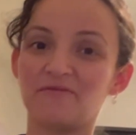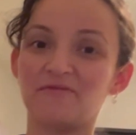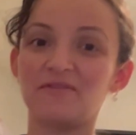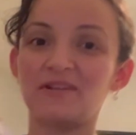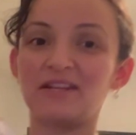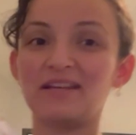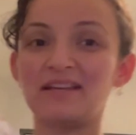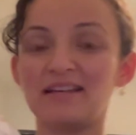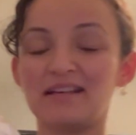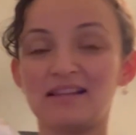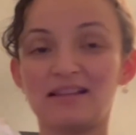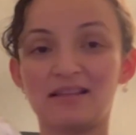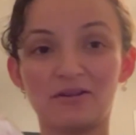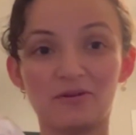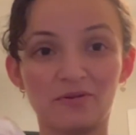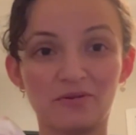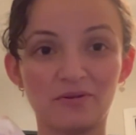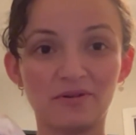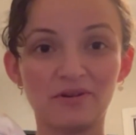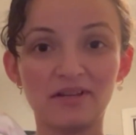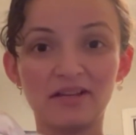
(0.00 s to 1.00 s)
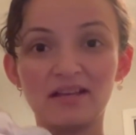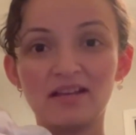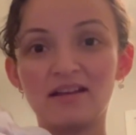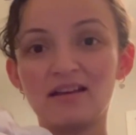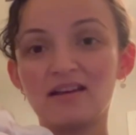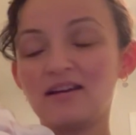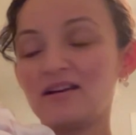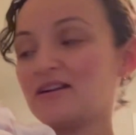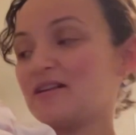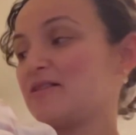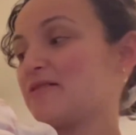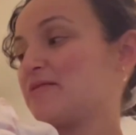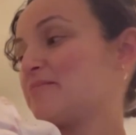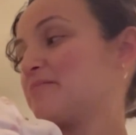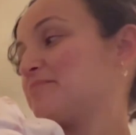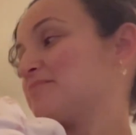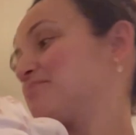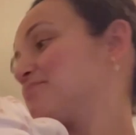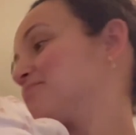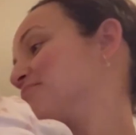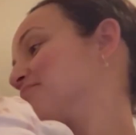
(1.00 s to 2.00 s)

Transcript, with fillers: fitting a little um,